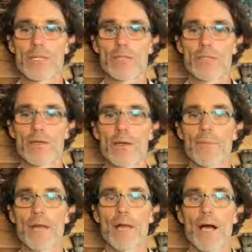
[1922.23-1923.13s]
And so
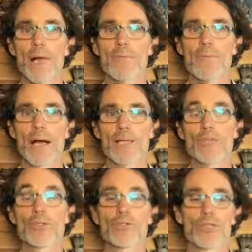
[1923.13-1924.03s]
I
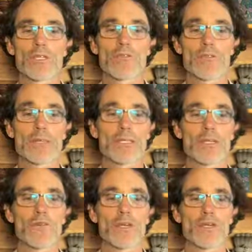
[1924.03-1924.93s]
usually, for
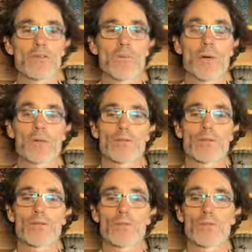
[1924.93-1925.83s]
myself, I use Palo
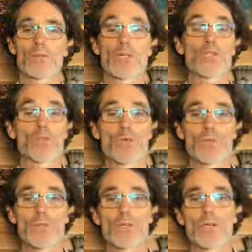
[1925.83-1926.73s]
Santo in rituals.